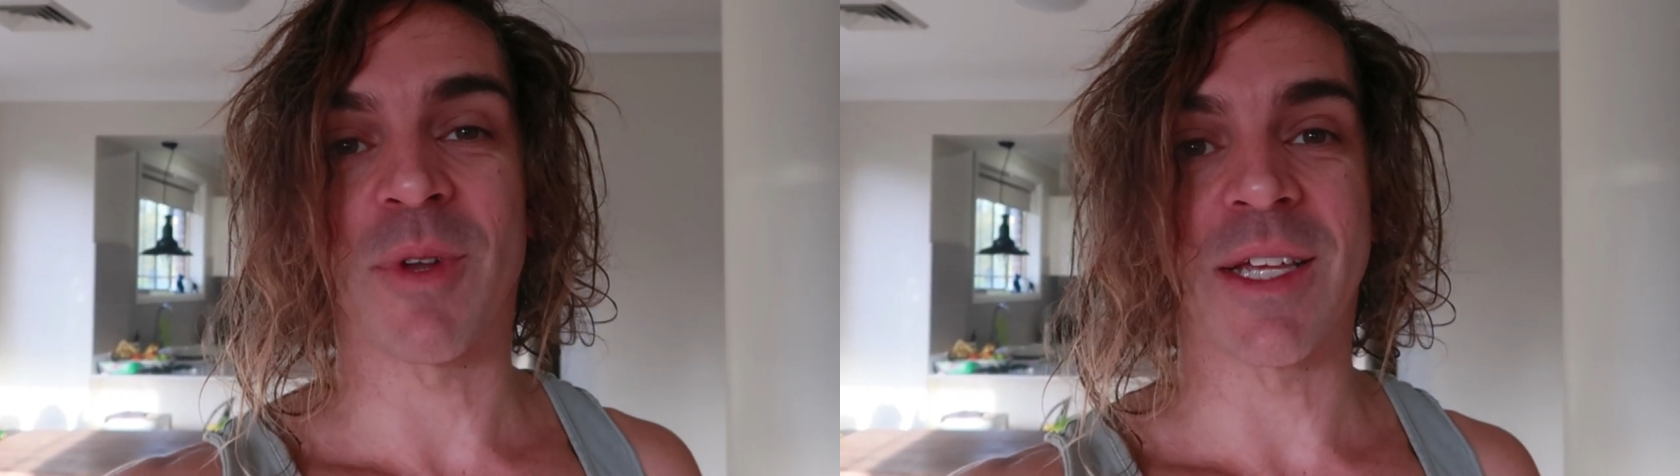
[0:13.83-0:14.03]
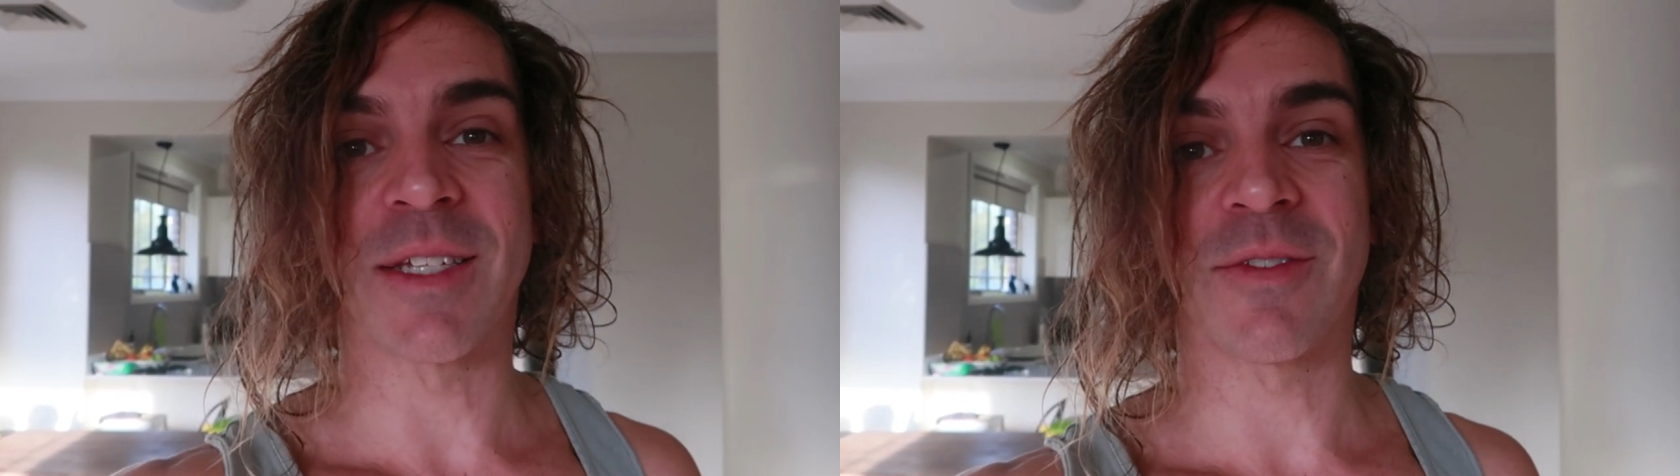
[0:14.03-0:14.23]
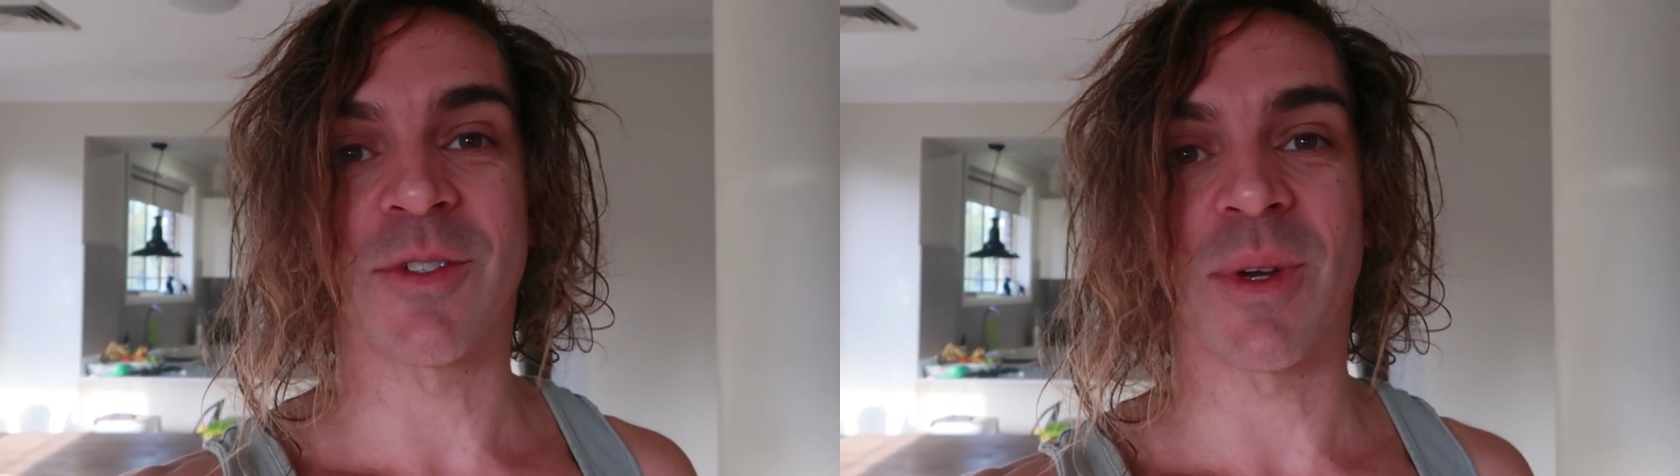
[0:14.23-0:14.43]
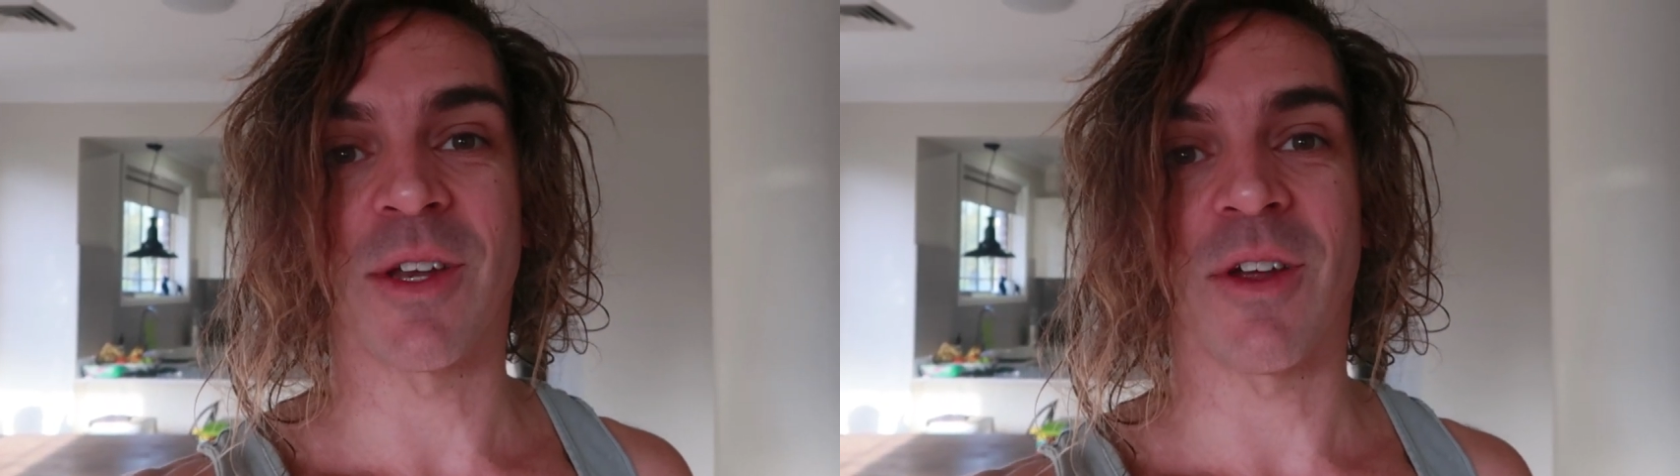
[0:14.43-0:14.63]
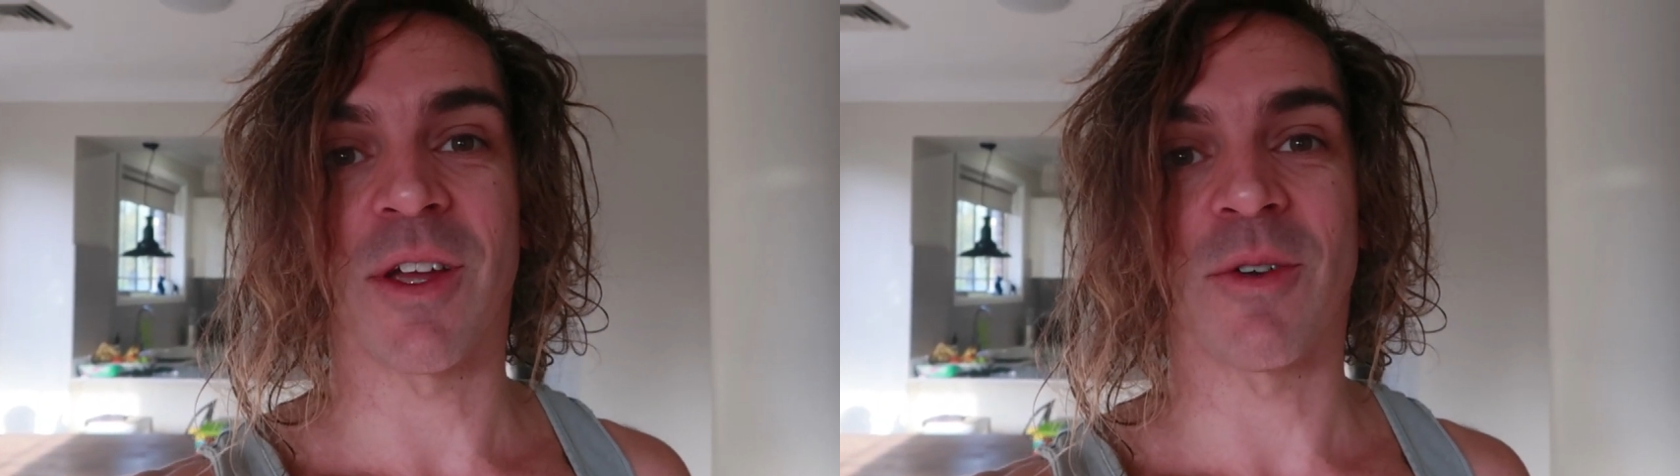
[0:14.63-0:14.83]
release of
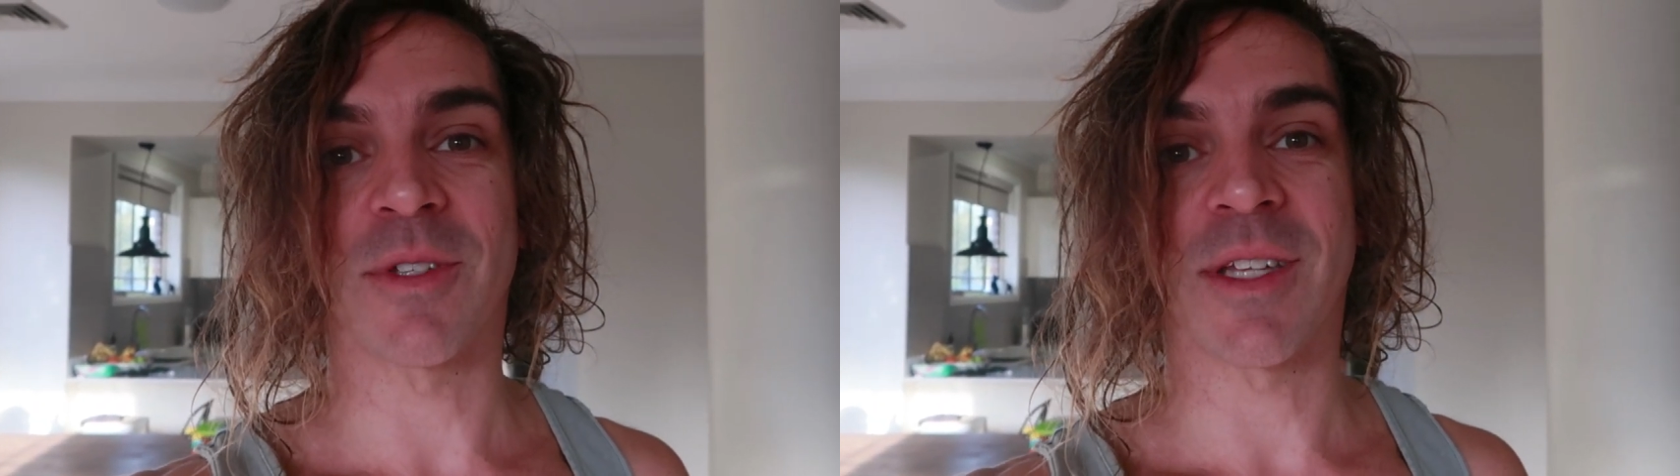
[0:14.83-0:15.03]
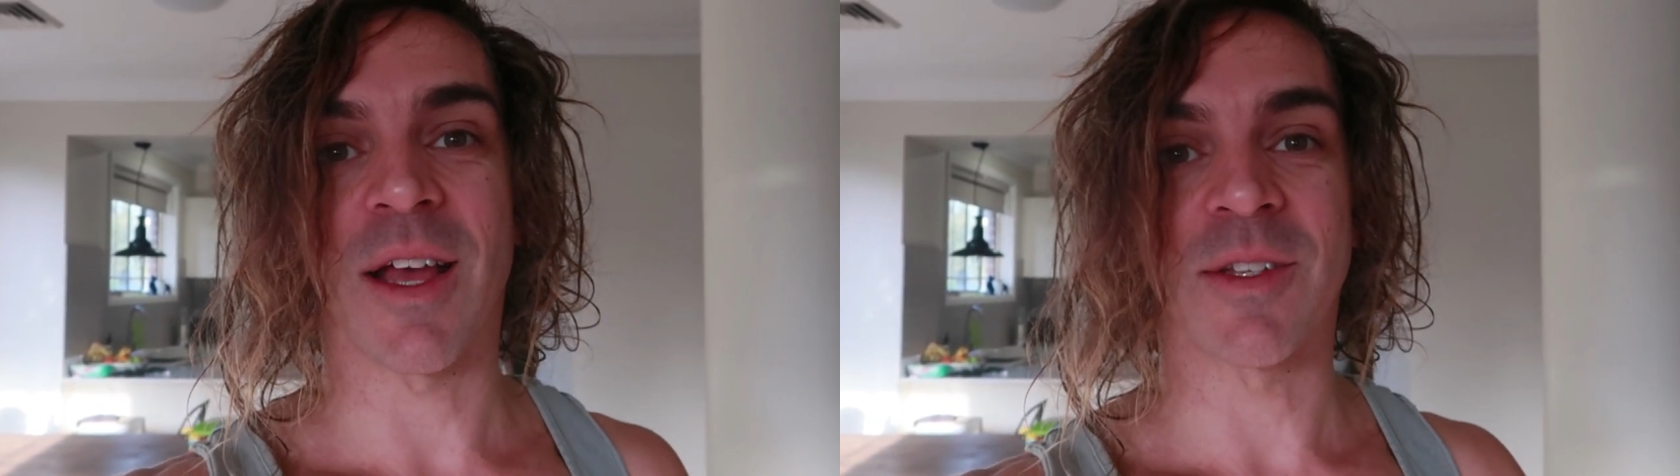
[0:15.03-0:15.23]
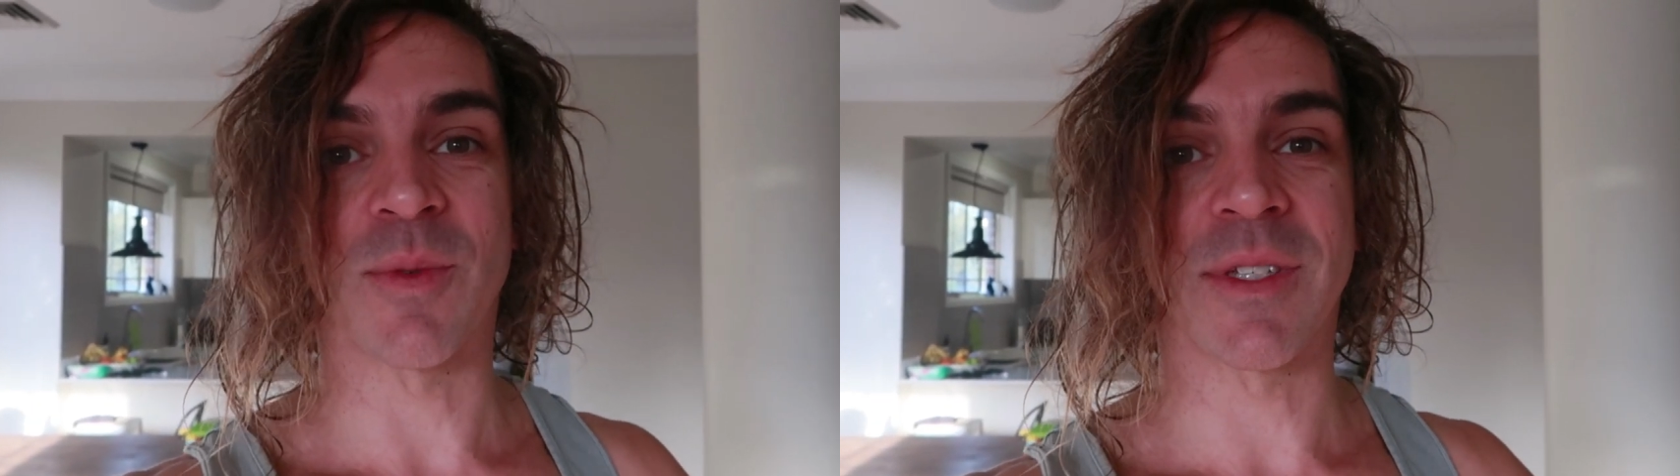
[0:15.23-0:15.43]
twenty-nine Gold Stars